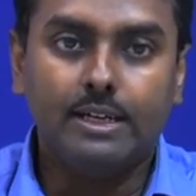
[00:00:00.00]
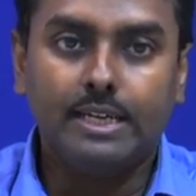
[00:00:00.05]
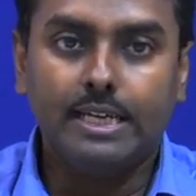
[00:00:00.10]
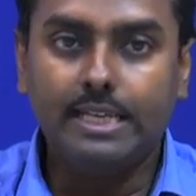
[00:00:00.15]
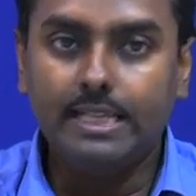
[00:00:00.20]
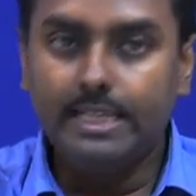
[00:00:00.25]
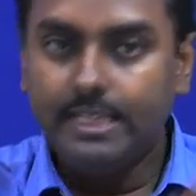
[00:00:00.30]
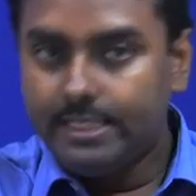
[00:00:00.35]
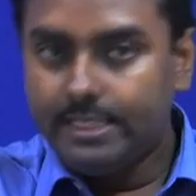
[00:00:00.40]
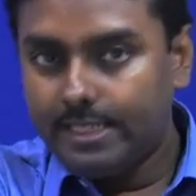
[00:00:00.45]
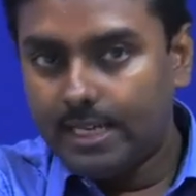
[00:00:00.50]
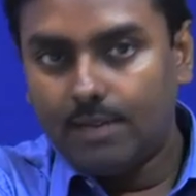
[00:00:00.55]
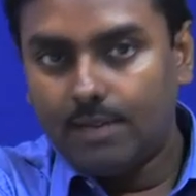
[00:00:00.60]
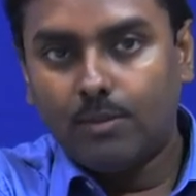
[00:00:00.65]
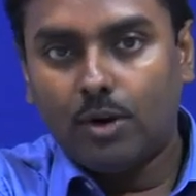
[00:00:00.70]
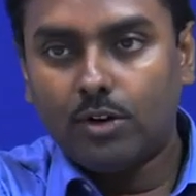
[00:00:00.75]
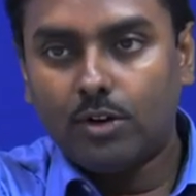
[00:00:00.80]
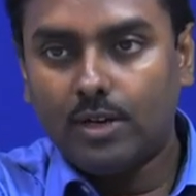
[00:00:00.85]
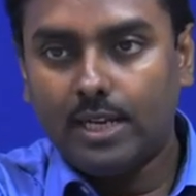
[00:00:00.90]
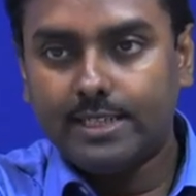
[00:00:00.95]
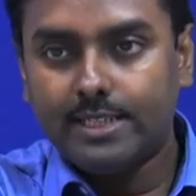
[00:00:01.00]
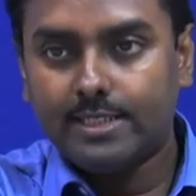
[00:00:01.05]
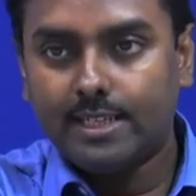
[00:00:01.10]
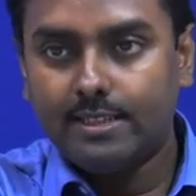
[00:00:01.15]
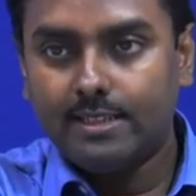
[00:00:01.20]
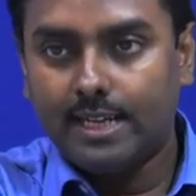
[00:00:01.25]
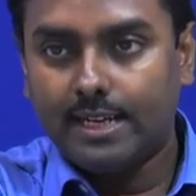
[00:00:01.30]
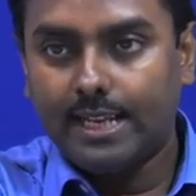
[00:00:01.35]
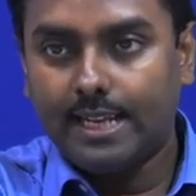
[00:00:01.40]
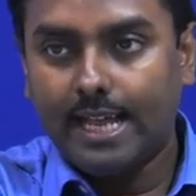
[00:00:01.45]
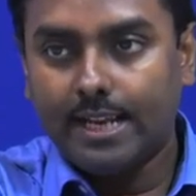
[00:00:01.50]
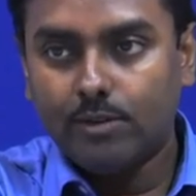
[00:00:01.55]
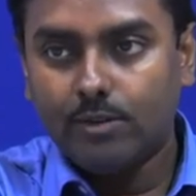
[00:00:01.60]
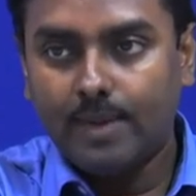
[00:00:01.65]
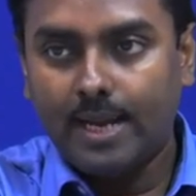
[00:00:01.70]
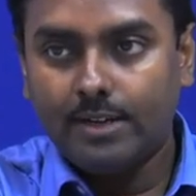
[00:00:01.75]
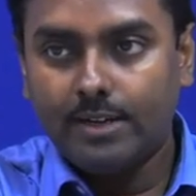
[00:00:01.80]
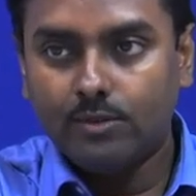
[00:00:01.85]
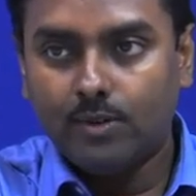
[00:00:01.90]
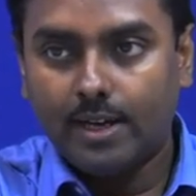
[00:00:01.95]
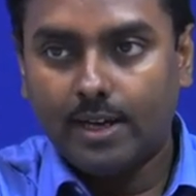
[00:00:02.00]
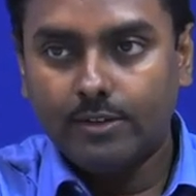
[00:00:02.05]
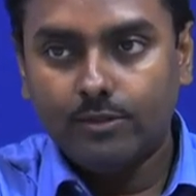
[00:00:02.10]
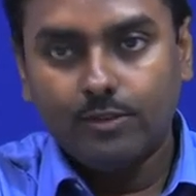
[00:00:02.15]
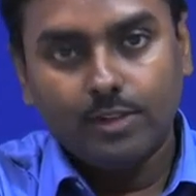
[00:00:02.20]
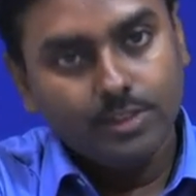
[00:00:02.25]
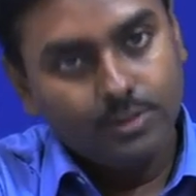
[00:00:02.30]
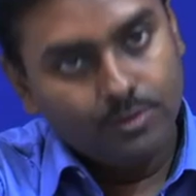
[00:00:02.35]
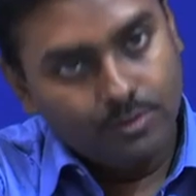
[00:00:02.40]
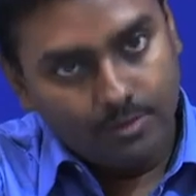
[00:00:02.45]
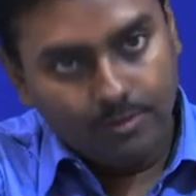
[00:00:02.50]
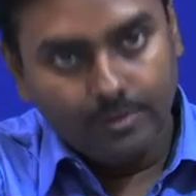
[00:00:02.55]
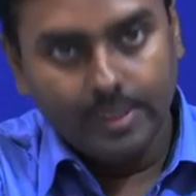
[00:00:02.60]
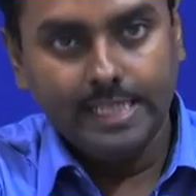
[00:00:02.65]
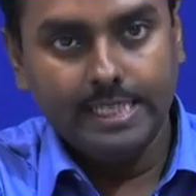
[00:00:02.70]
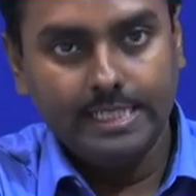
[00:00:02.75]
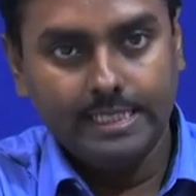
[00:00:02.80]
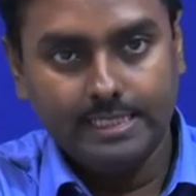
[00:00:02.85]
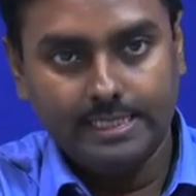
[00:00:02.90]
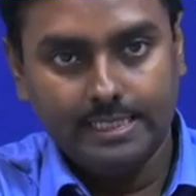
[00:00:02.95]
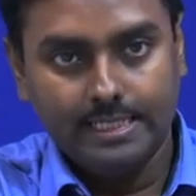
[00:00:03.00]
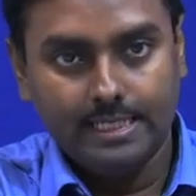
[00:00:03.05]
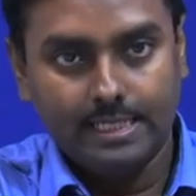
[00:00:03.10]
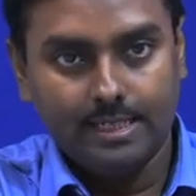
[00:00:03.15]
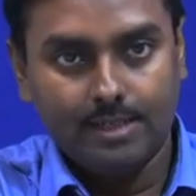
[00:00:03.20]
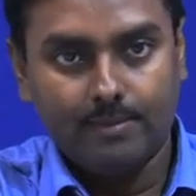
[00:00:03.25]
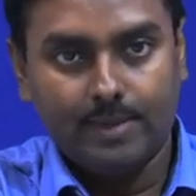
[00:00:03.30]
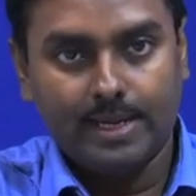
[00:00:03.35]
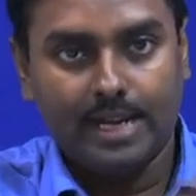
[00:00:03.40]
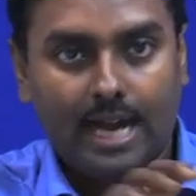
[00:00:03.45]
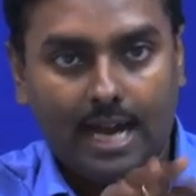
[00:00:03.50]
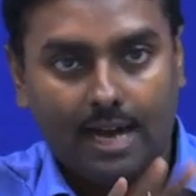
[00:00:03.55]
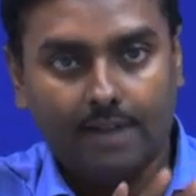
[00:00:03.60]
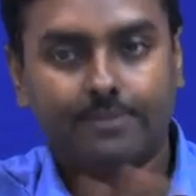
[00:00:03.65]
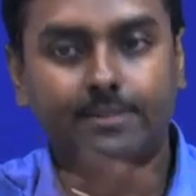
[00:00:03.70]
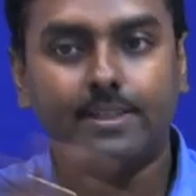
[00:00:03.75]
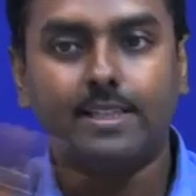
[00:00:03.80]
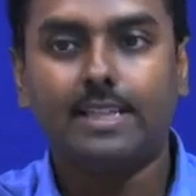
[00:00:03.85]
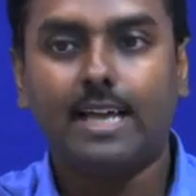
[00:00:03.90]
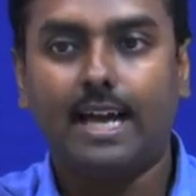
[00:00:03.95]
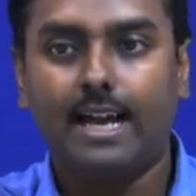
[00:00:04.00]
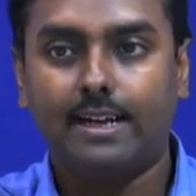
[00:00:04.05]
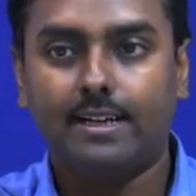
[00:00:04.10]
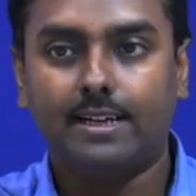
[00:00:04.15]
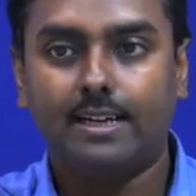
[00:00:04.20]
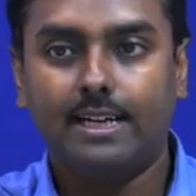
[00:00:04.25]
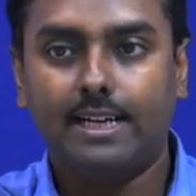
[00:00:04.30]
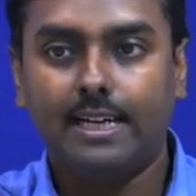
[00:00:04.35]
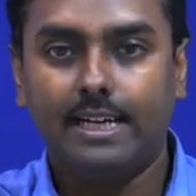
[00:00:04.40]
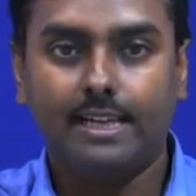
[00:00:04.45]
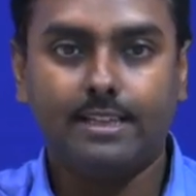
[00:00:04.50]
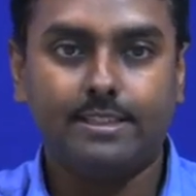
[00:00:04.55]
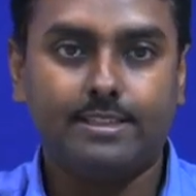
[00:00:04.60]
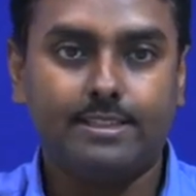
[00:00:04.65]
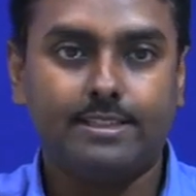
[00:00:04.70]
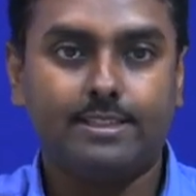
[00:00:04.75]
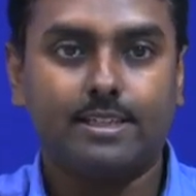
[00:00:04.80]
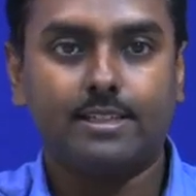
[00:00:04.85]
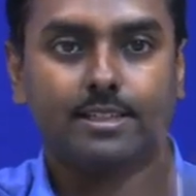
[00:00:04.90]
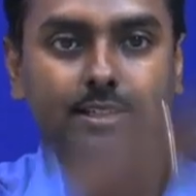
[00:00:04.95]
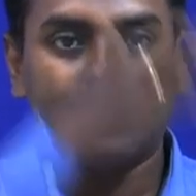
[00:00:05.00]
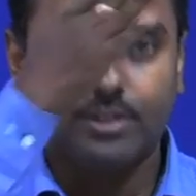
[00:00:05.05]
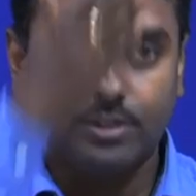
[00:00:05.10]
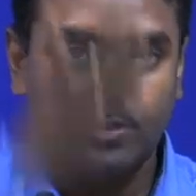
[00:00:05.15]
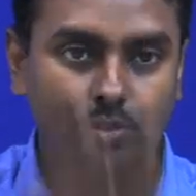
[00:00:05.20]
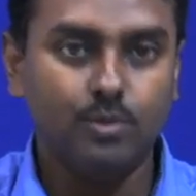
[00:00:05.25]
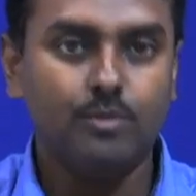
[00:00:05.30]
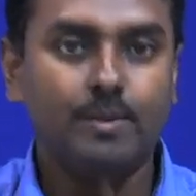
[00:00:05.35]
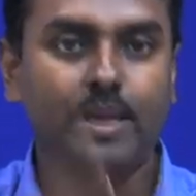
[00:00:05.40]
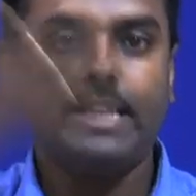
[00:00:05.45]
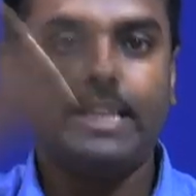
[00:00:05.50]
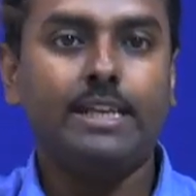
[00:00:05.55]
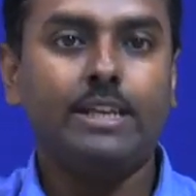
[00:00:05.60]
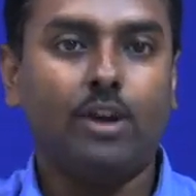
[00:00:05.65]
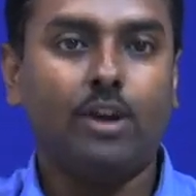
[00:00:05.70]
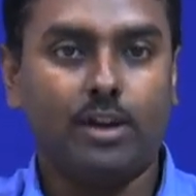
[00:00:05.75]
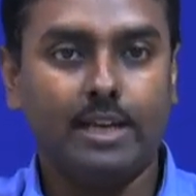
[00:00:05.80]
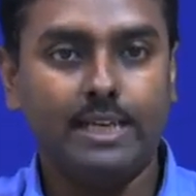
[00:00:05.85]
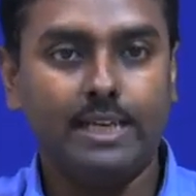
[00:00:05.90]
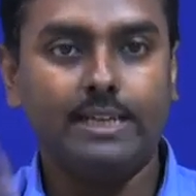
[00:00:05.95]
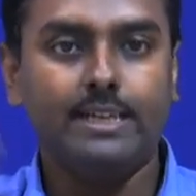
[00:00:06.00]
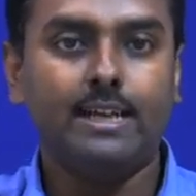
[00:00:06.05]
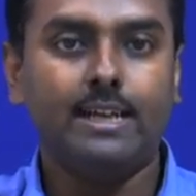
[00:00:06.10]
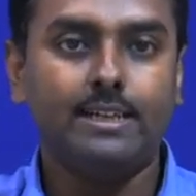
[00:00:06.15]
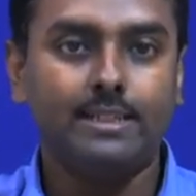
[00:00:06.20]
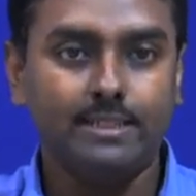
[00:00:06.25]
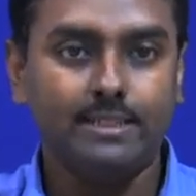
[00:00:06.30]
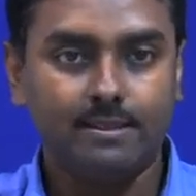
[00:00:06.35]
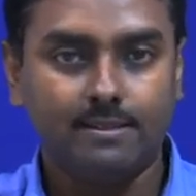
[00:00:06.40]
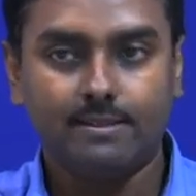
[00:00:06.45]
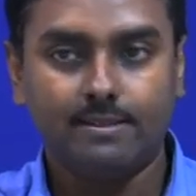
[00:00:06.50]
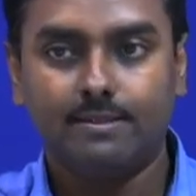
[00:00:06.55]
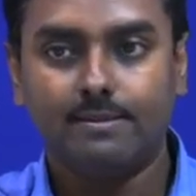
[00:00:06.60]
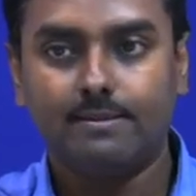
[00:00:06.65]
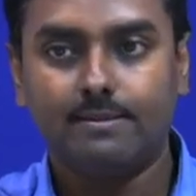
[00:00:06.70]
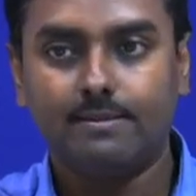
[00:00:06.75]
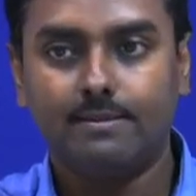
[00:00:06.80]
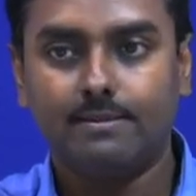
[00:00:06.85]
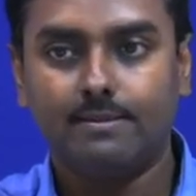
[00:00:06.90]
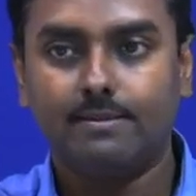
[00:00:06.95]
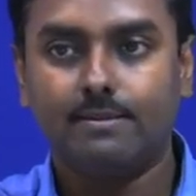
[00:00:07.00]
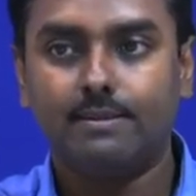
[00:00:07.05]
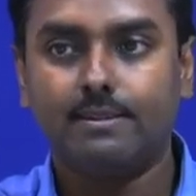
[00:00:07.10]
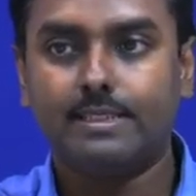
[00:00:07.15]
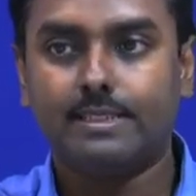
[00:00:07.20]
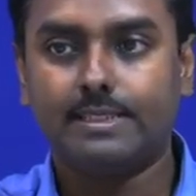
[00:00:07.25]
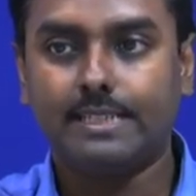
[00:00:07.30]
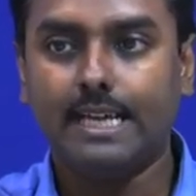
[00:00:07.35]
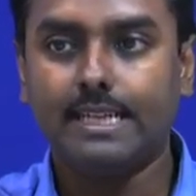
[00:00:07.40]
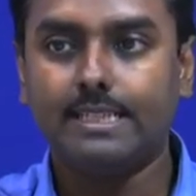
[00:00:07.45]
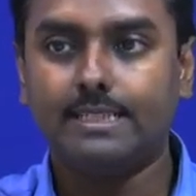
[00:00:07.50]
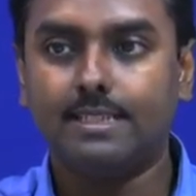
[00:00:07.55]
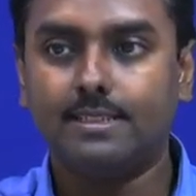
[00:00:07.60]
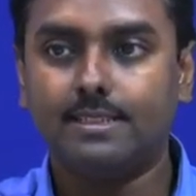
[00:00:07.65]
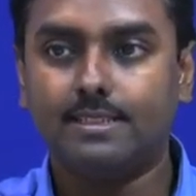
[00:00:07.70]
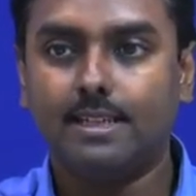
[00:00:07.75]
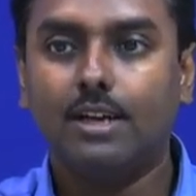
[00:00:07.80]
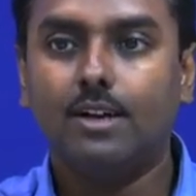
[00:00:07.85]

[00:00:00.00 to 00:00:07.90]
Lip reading: initial modulation, that narrowband one was very easy, but after that it is just too many nonlinearity stages